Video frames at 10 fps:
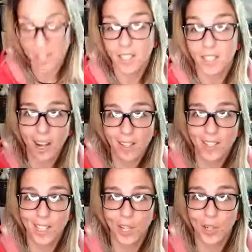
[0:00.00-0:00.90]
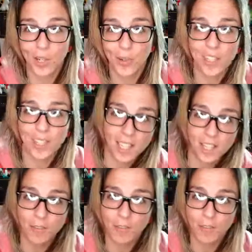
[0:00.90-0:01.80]
talk this out with, and they
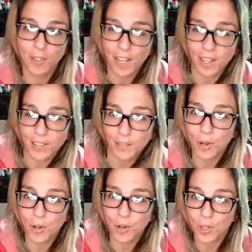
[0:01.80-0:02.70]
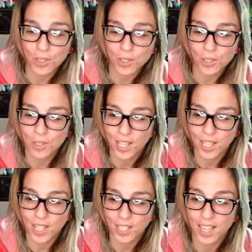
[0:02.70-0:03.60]
can flip back and forth with you so that
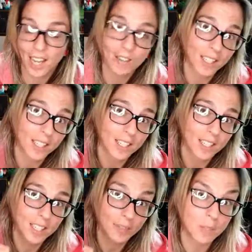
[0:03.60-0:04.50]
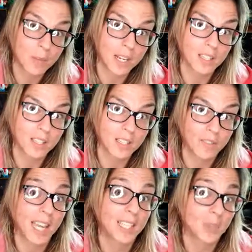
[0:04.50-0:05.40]
you can have like a different perspective on it
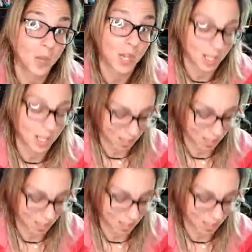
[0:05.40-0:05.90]
as well.